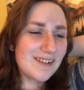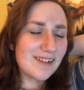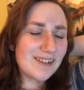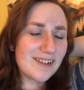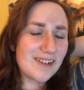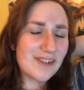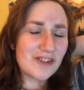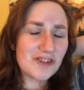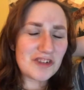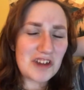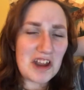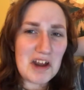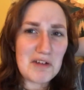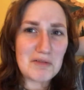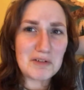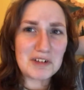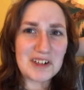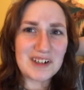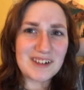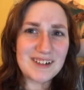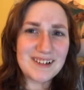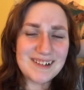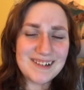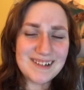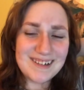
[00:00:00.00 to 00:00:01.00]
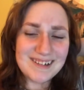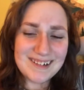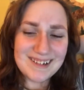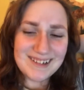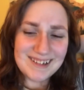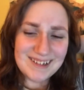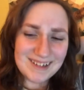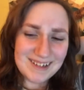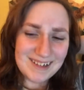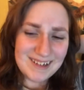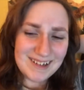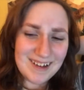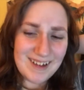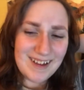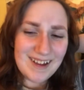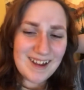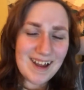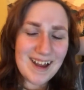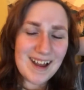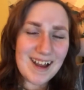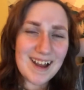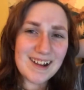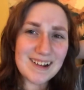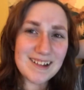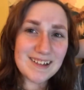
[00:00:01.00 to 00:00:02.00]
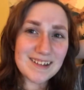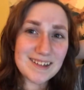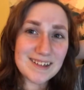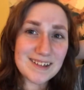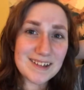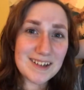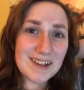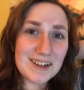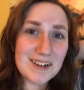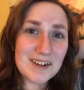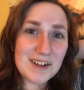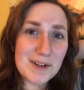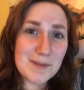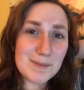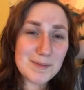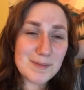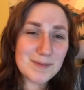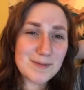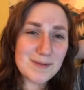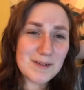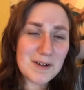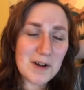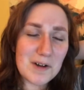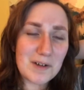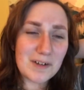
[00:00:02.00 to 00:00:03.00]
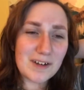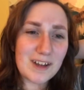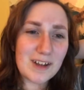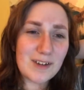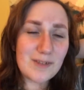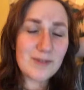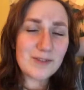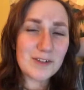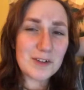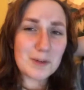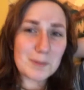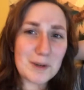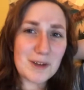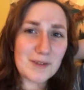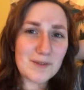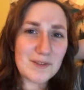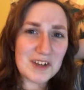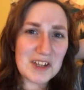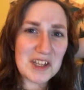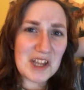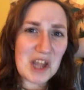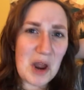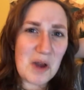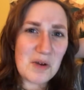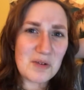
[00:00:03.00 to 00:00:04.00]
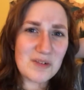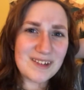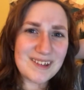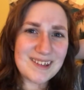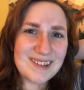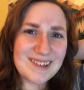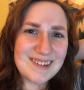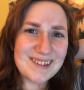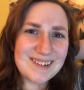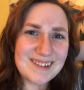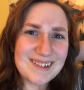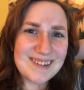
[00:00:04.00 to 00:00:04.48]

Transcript: shower, I stayed up all night filming videos.